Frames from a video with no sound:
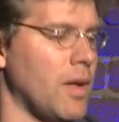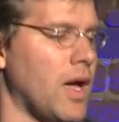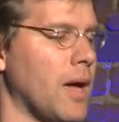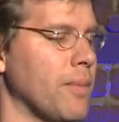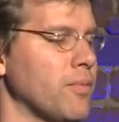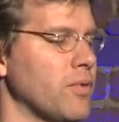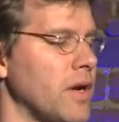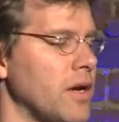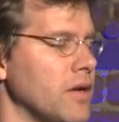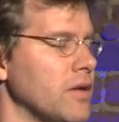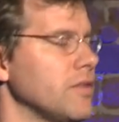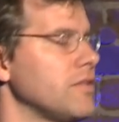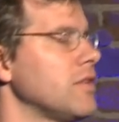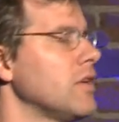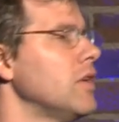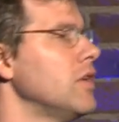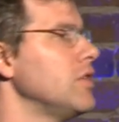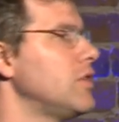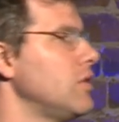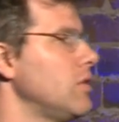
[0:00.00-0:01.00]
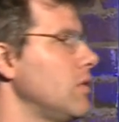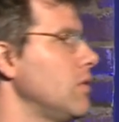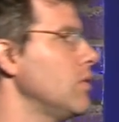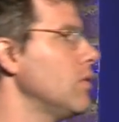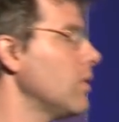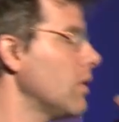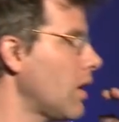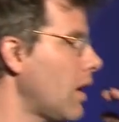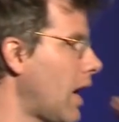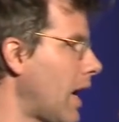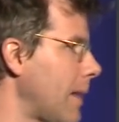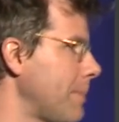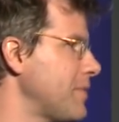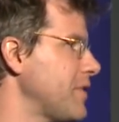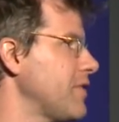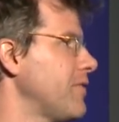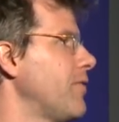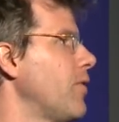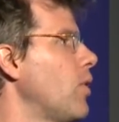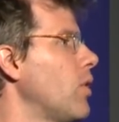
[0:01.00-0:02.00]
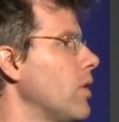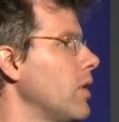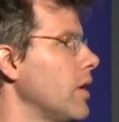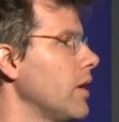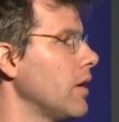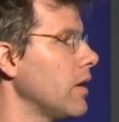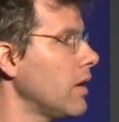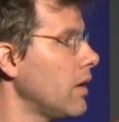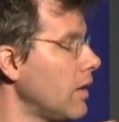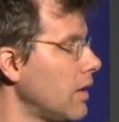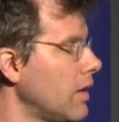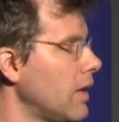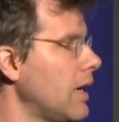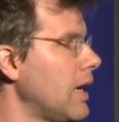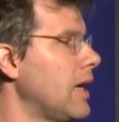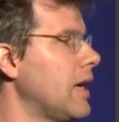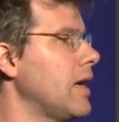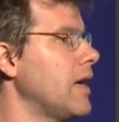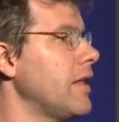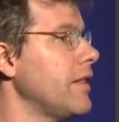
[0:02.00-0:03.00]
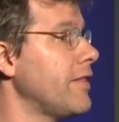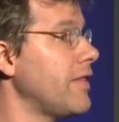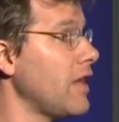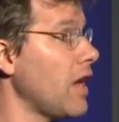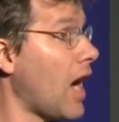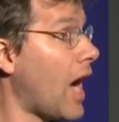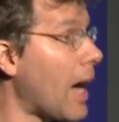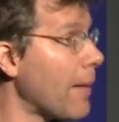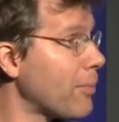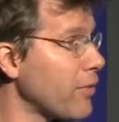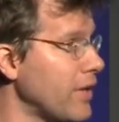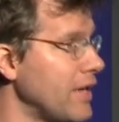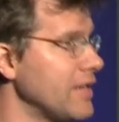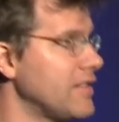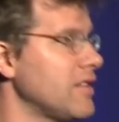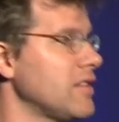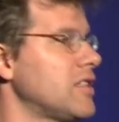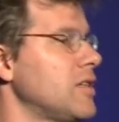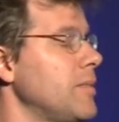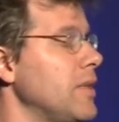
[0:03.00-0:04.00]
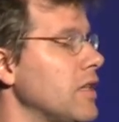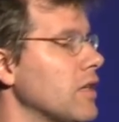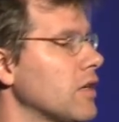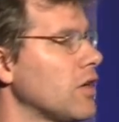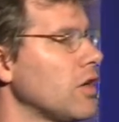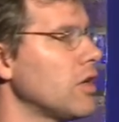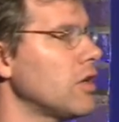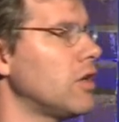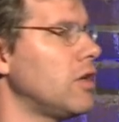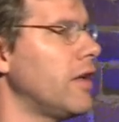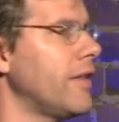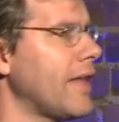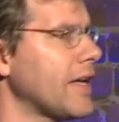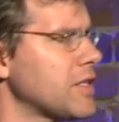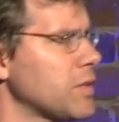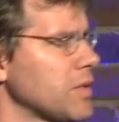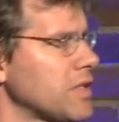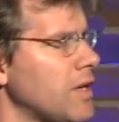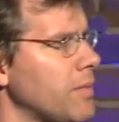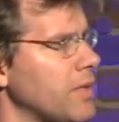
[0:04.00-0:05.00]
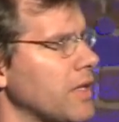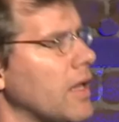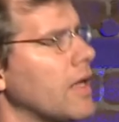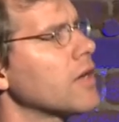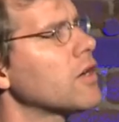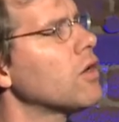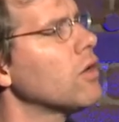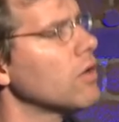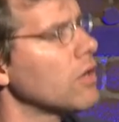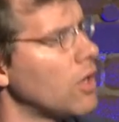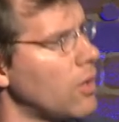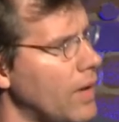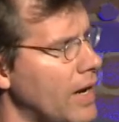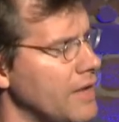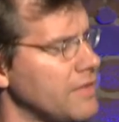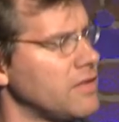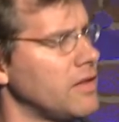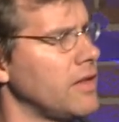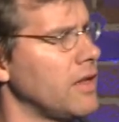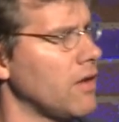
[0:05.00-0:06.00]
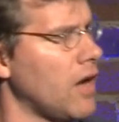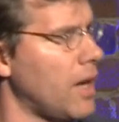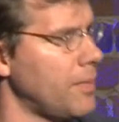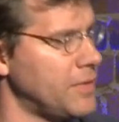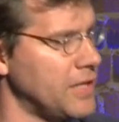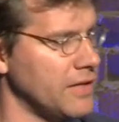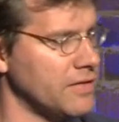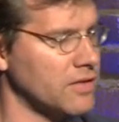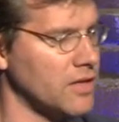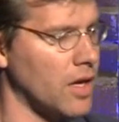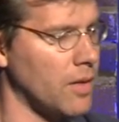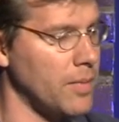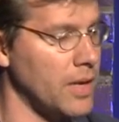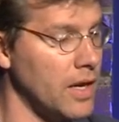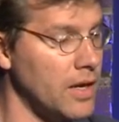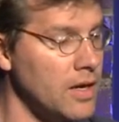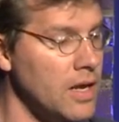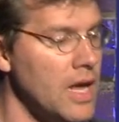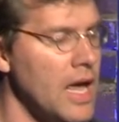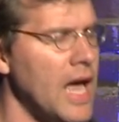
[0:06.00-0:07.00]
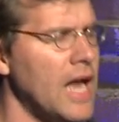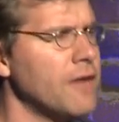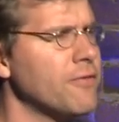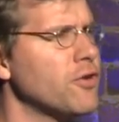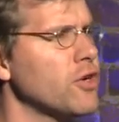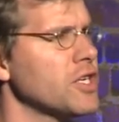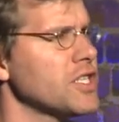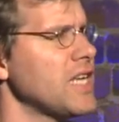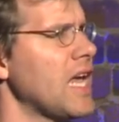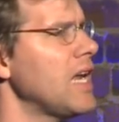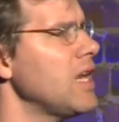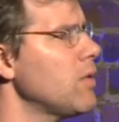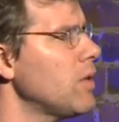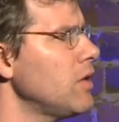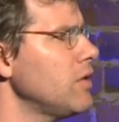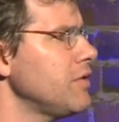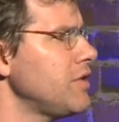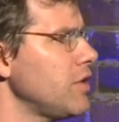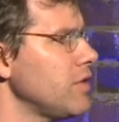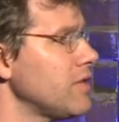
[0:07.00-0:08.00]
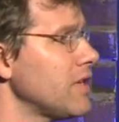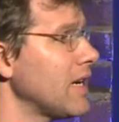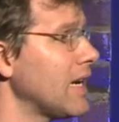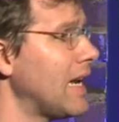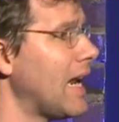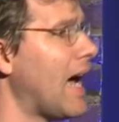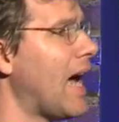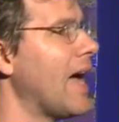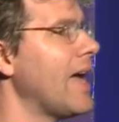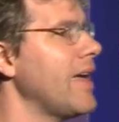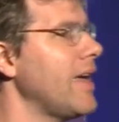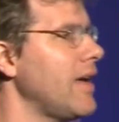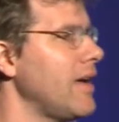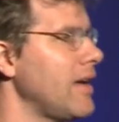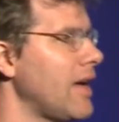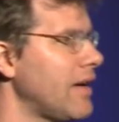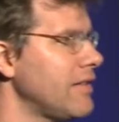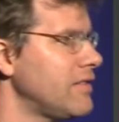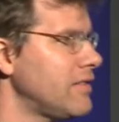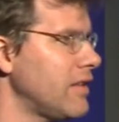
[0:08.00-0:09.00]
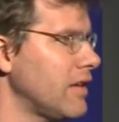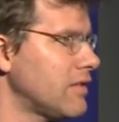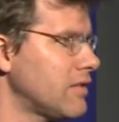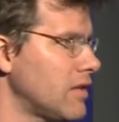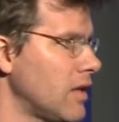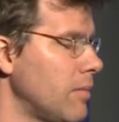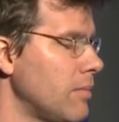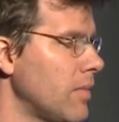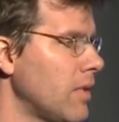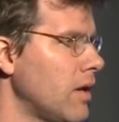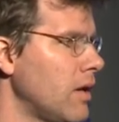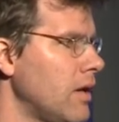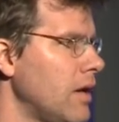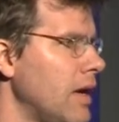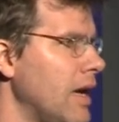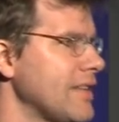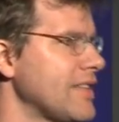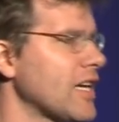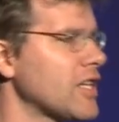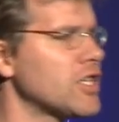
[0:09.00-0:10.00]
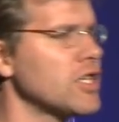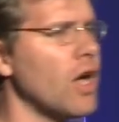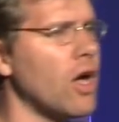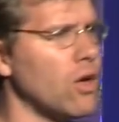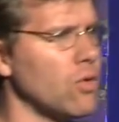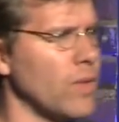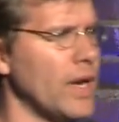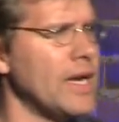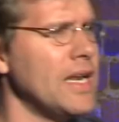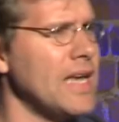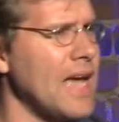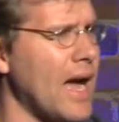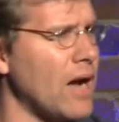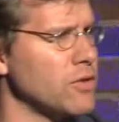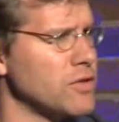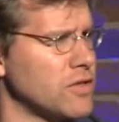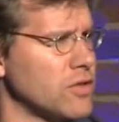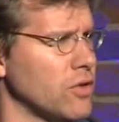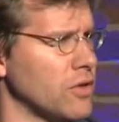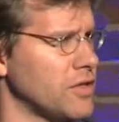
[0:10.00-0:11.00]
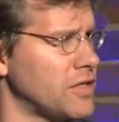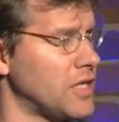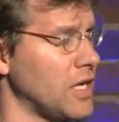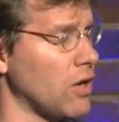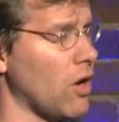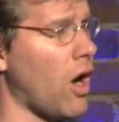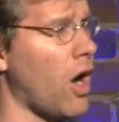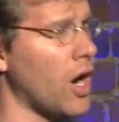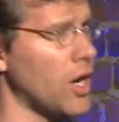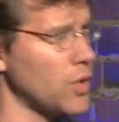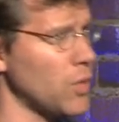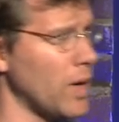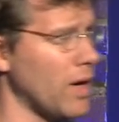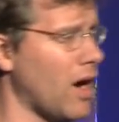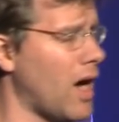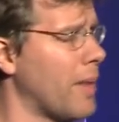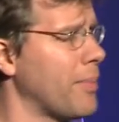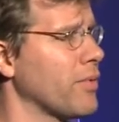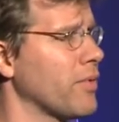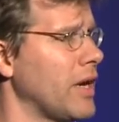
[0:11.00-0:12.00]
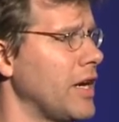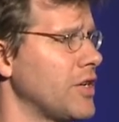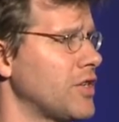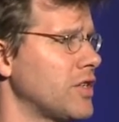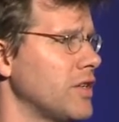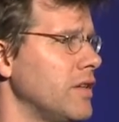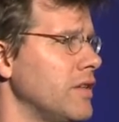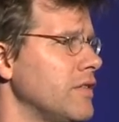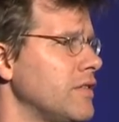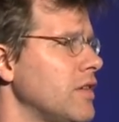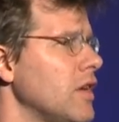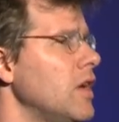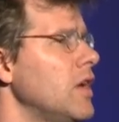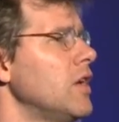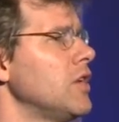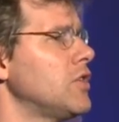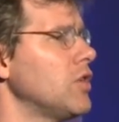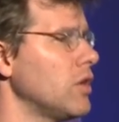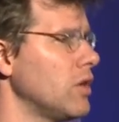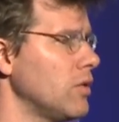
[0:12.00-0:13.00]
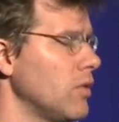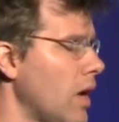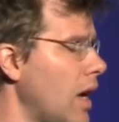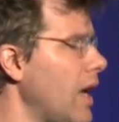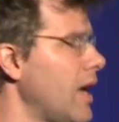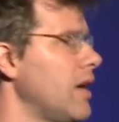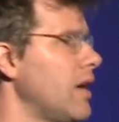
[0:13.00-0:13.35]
operators do ops for the operating system in the kernel, and that's where something like CoreOS and their updates come in. And of course, anyone who's using an IaaS system has actually already outsourced their hardware operations to